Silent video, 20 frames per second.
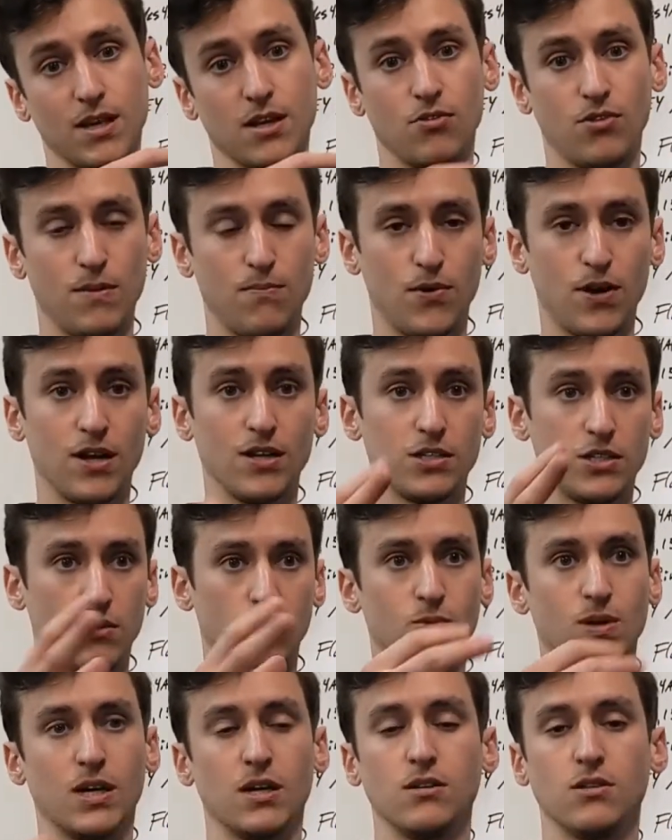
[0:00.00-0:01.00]
clip on it, so
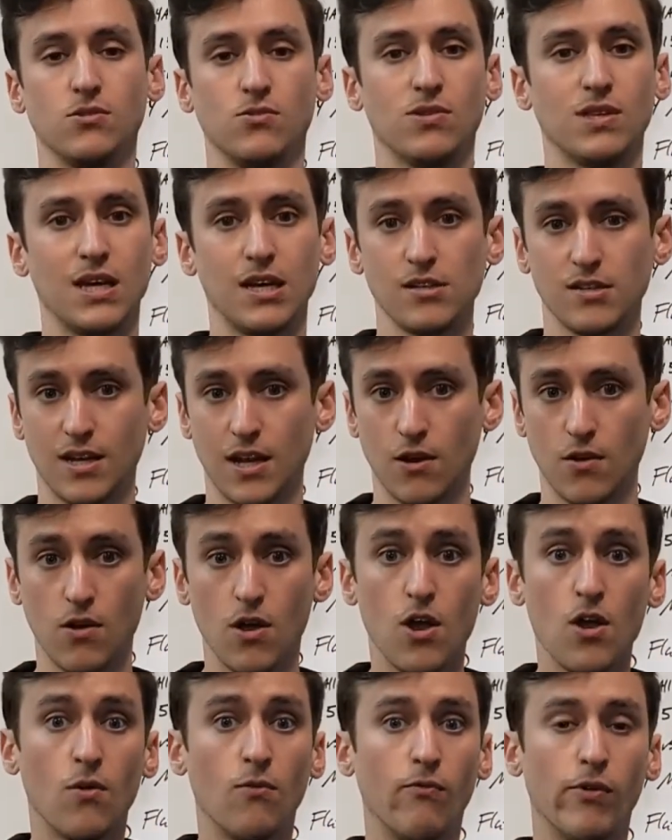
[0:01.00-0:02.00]
we can do things like
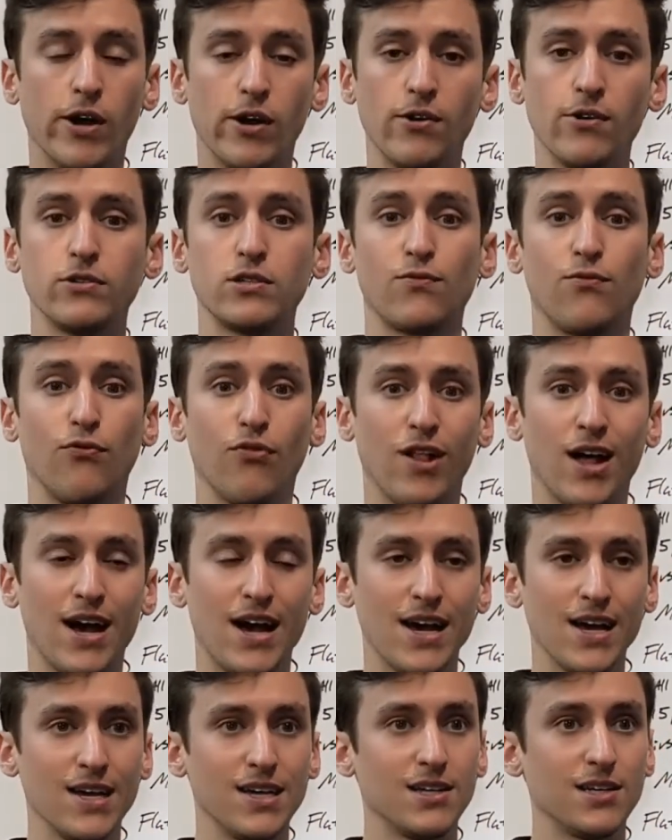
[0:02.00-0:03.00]
rows,
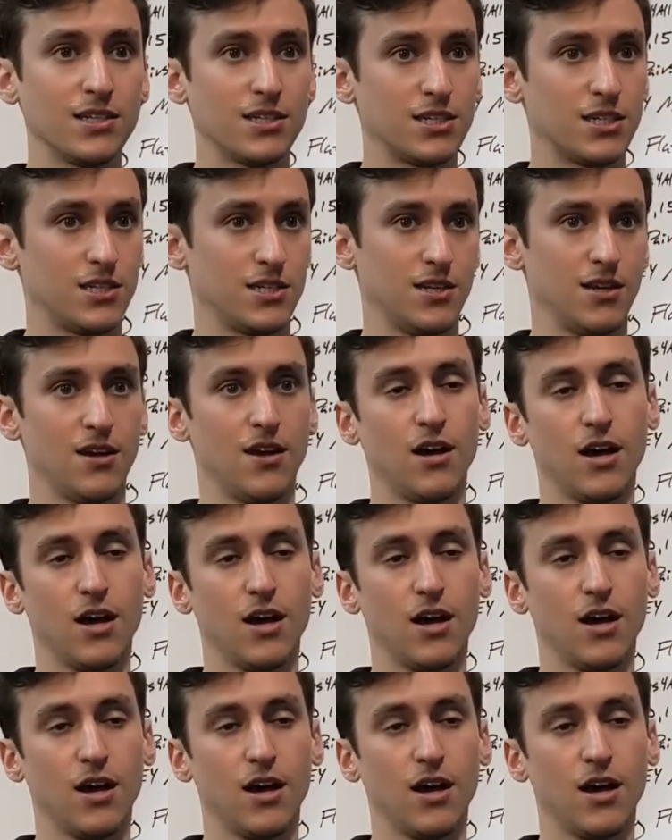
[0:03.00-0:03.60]
flies,